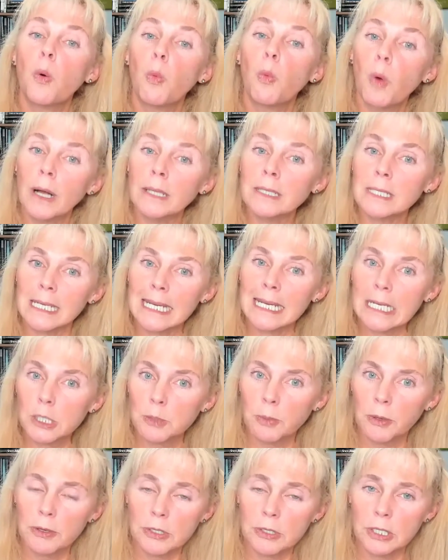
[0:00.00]
Once
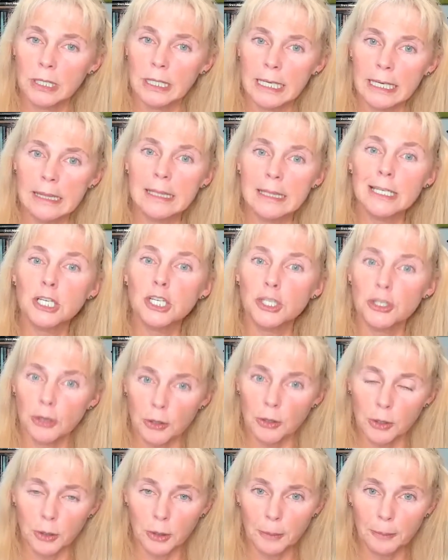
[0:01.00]
each person in the
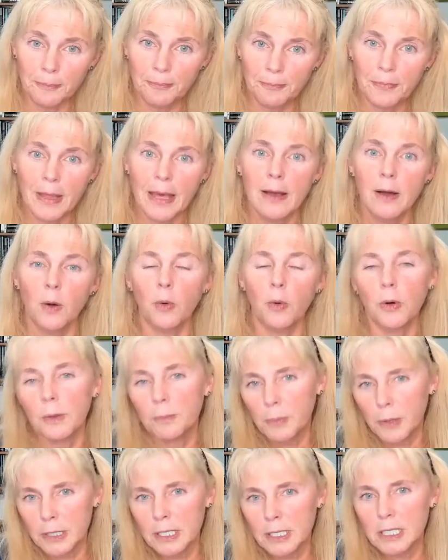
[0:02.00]
circle or
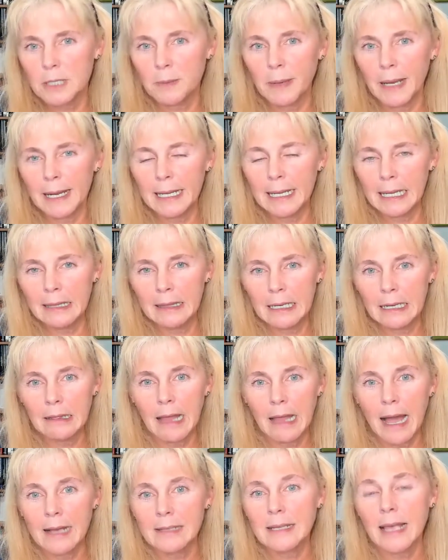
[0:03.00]
participating in the
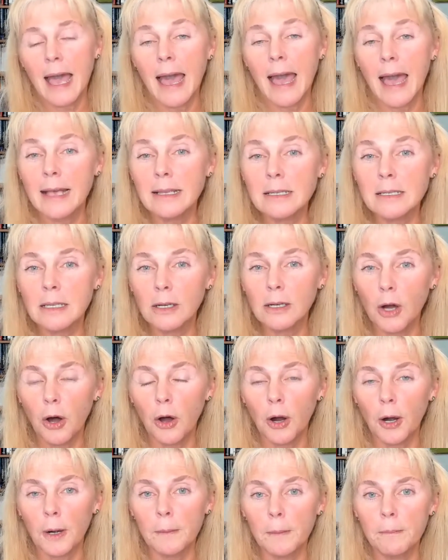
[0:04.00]
class has the
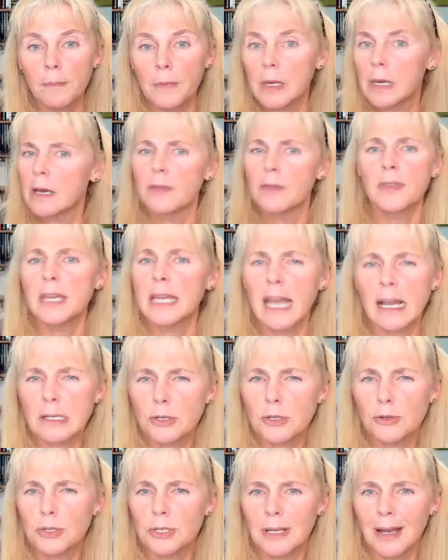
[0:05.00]
card, the
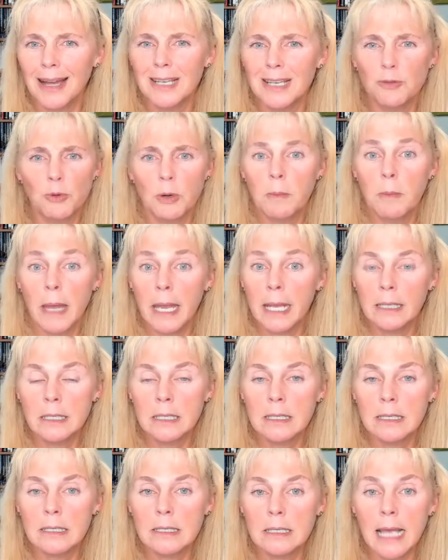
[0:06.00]
exercise
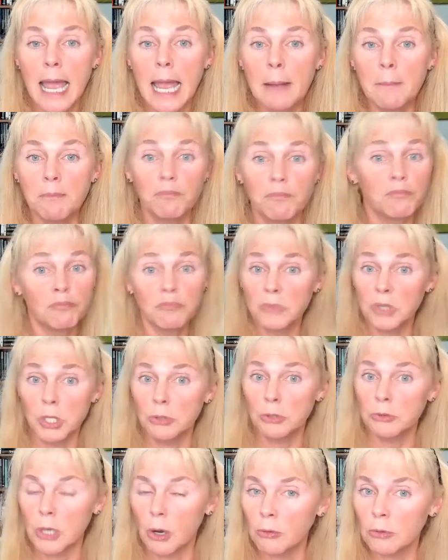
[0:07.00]
remains the same.
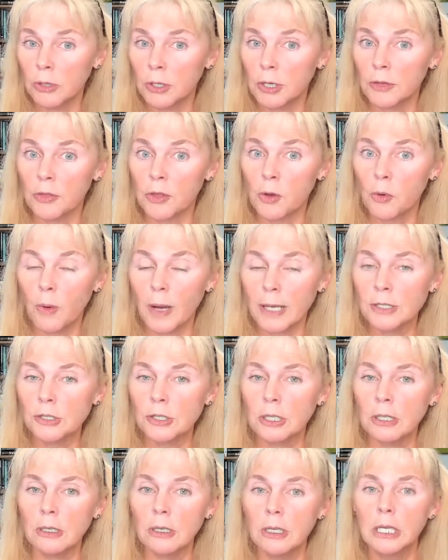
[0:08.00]
You don't look at the
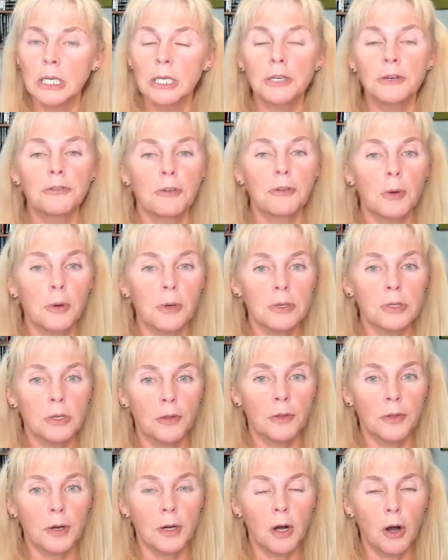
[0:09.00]
question, you focus
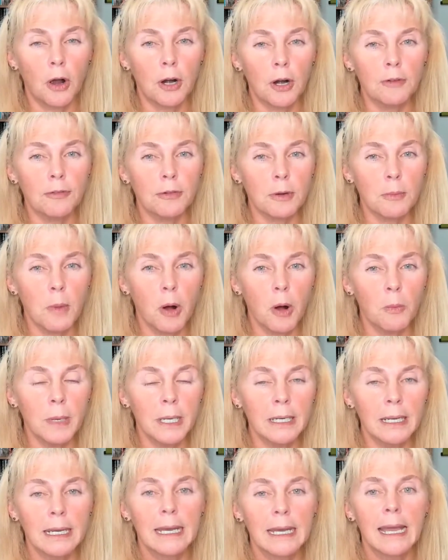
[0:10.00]
on the card for a
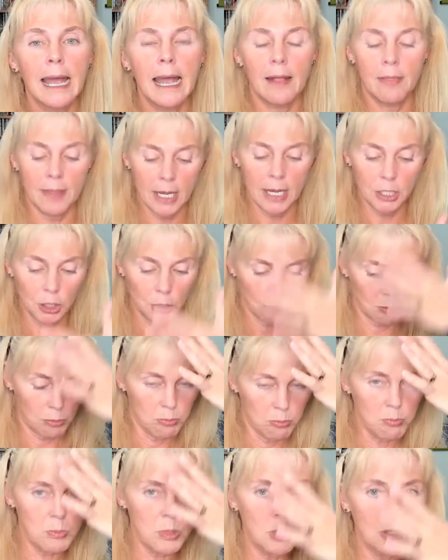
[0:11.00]
moment, and then you
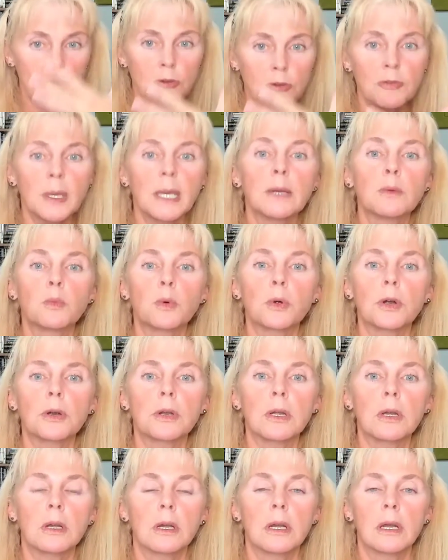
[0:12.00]
move
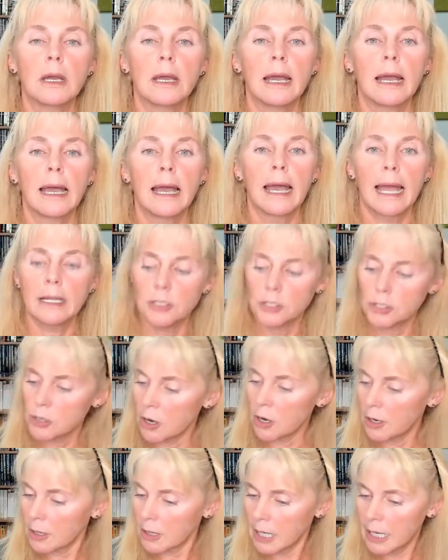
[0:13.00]
inward and
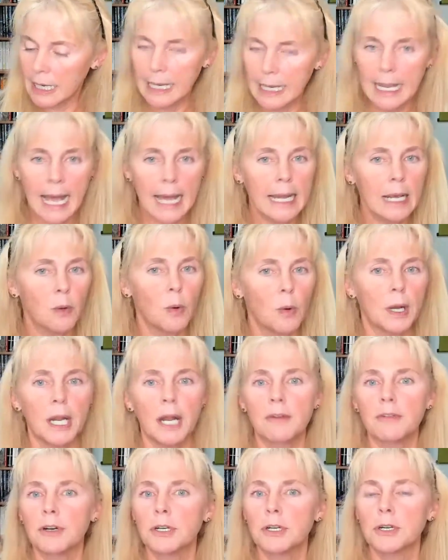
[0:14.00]
start getting
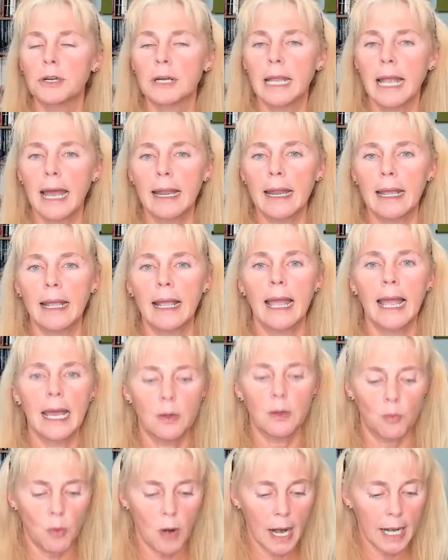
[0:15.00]
whatever you're getting
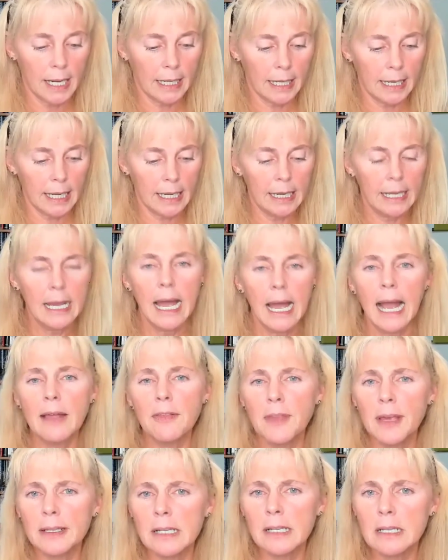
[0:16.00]
and writing it. I
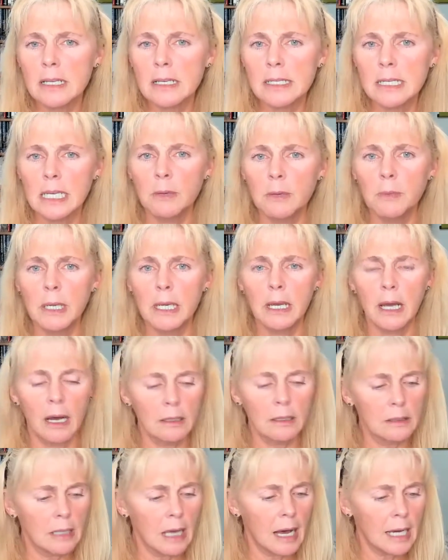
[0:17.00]
think that this can be a
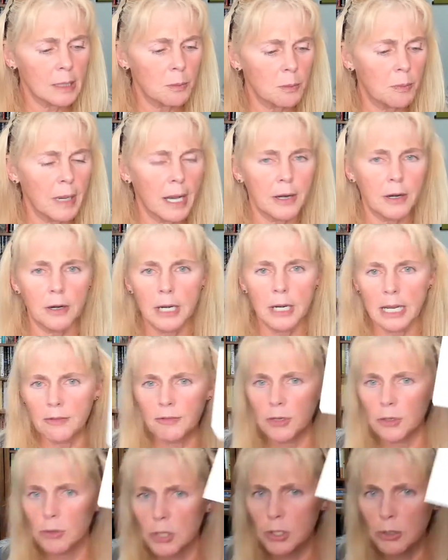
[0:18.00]
lot better
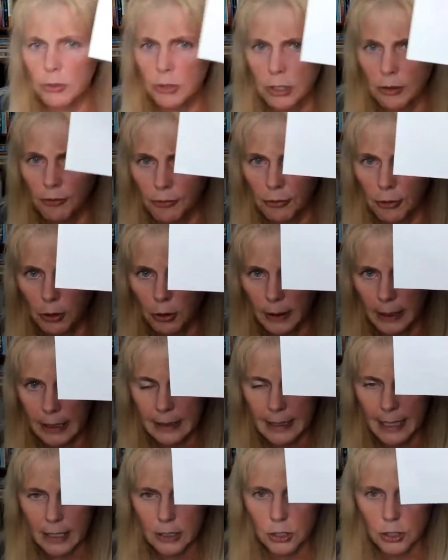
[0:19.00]
if you use a full
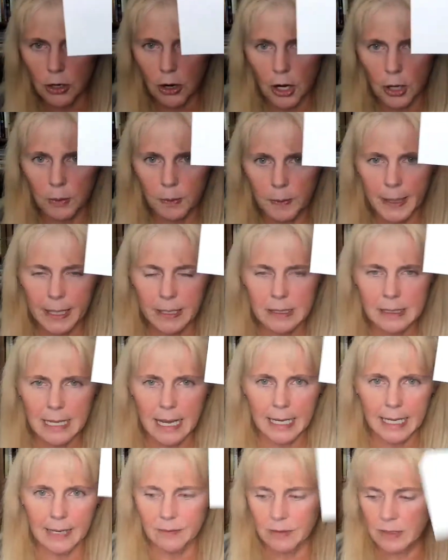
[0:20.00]
index card, because
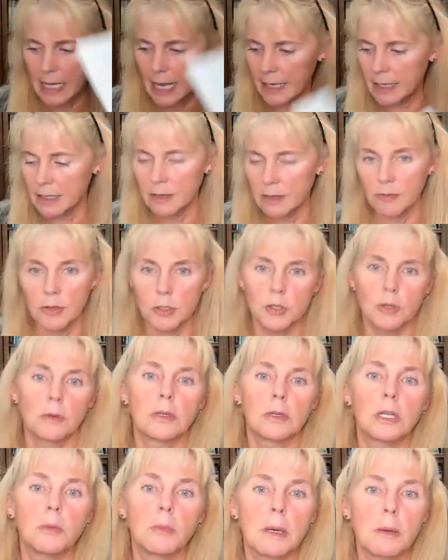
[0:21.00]
that gives that individual
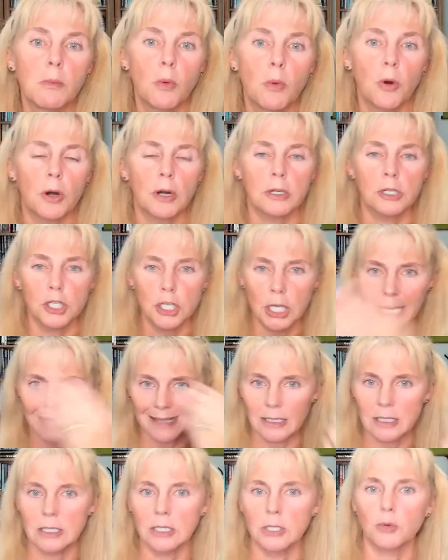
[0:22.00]
a little bit more
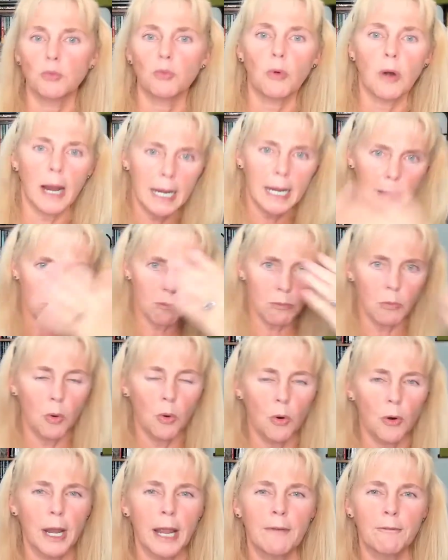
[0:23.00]
chance to write
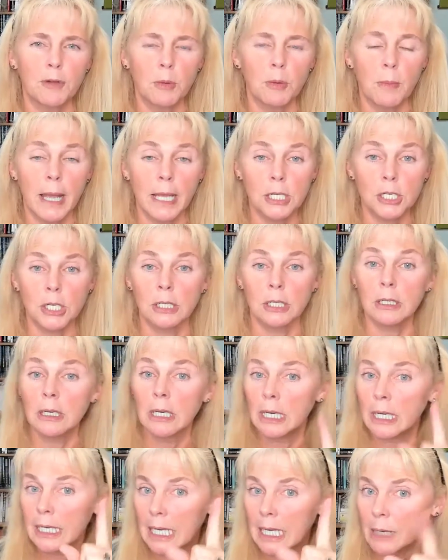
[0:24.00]
more information.
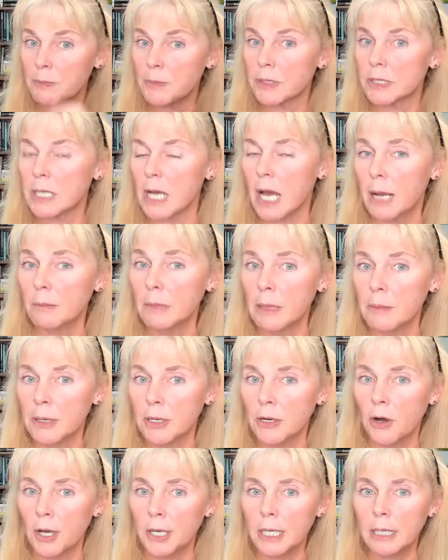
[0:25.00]
Keep the time
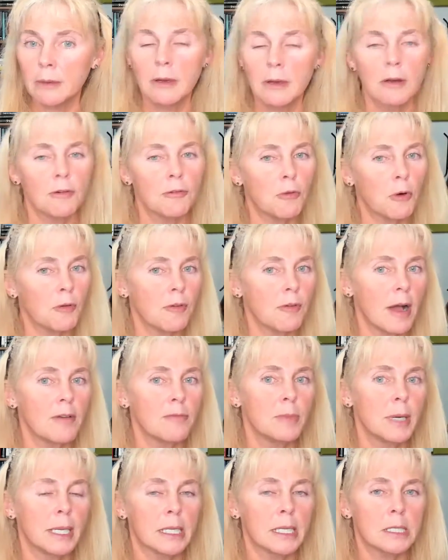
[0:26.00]
limit on it, 4 or
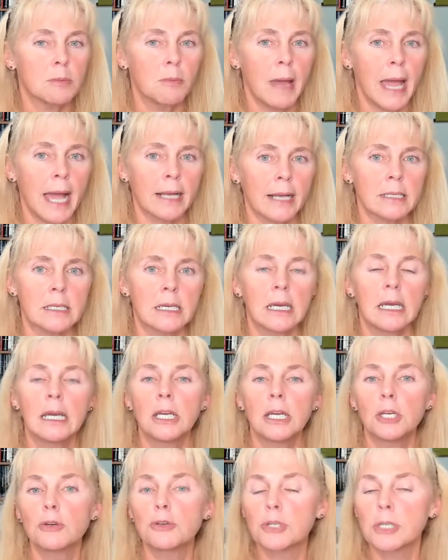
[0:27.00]
5 minutes max.
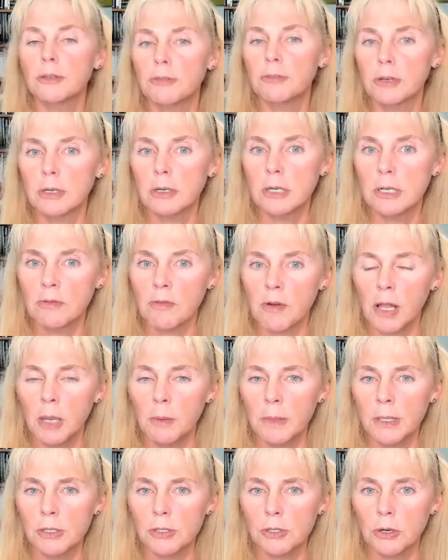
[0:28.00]
Usually if you're in a
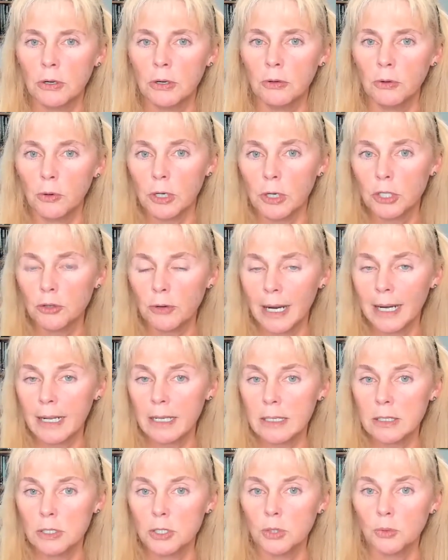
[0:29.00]
development circle or a
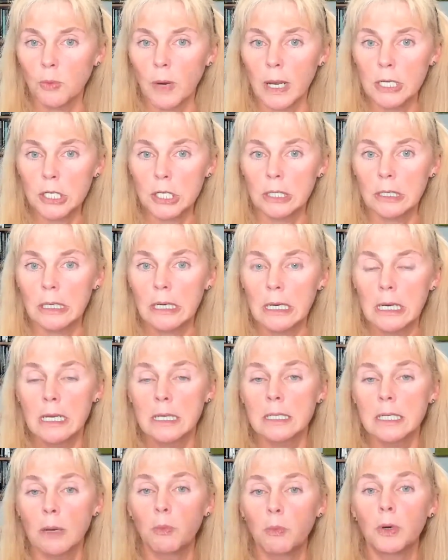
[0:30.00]
training situation,
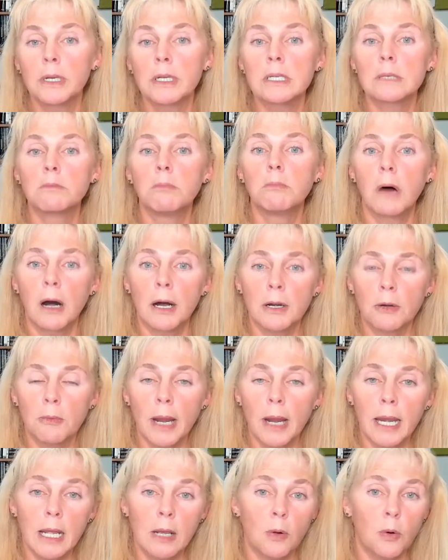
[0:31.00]
someone is
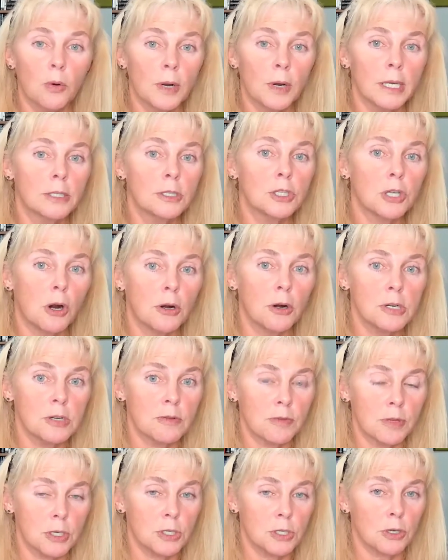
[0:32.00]
moderating or in charge
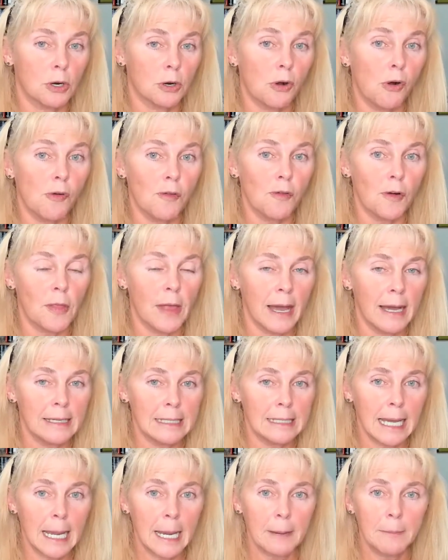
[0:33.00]
of the circle for that
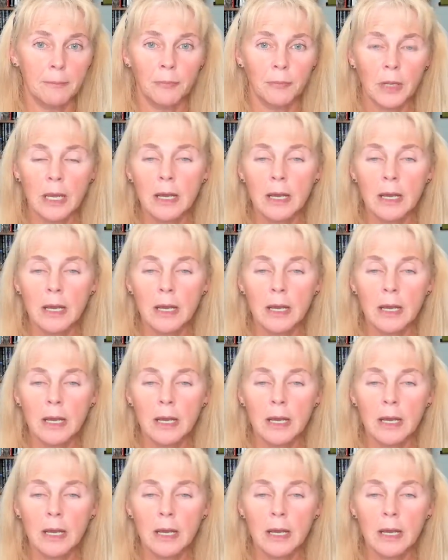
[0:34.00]
day.